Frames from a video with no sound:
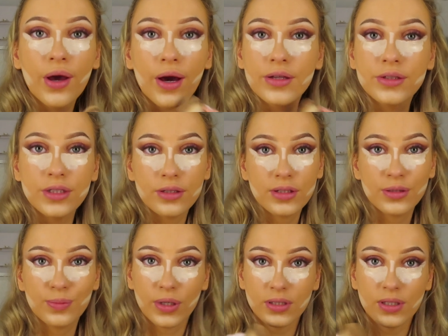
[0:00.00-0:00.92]
I do this
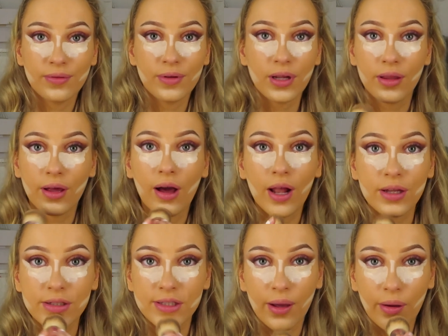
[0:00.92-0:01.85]
because I feel like the
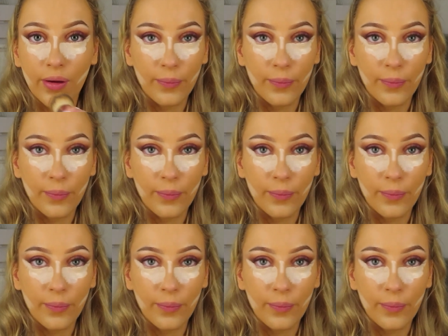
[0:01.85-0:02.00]
colours like